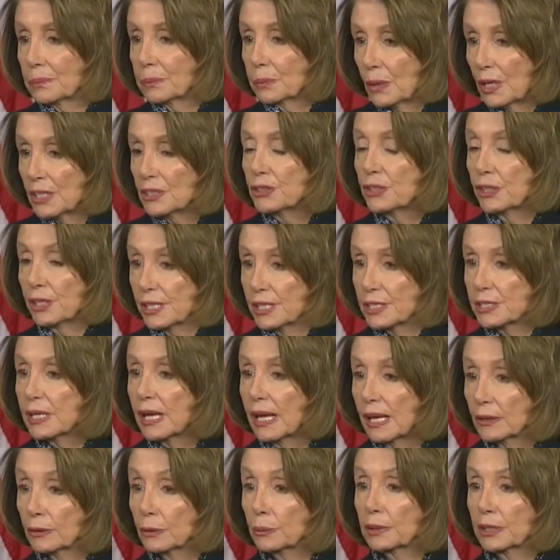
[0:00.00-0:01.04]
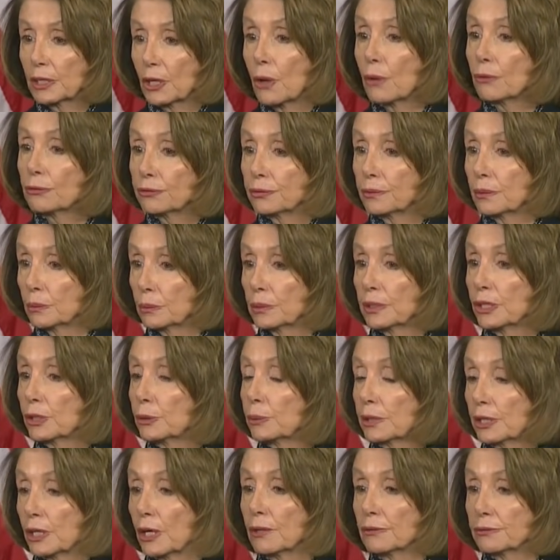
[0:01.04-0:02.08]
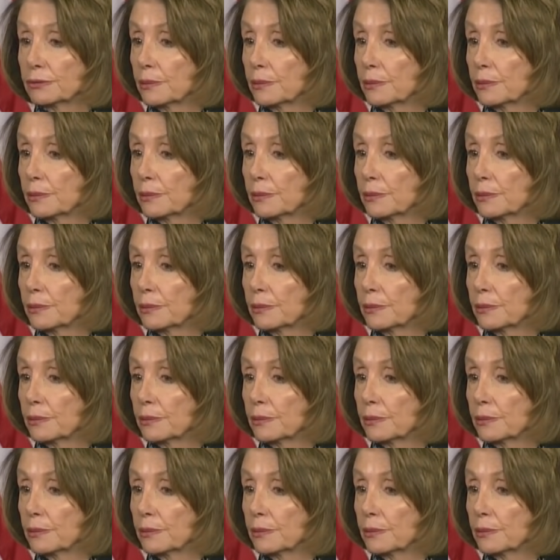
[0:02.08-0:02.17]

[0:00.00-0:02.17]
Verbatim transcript: question is how do we go where do we go